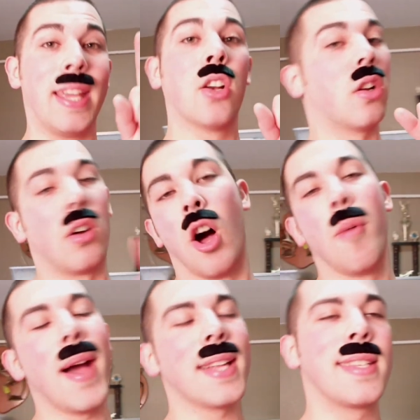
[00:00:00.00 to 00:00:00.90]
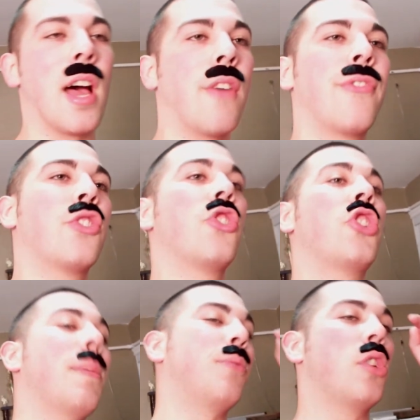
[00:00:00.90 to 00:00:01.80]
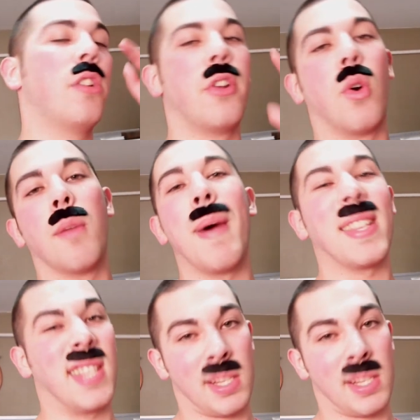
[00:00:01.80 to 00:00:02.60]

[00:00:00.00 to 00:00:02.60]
a liter all by itself, shipped to your door, about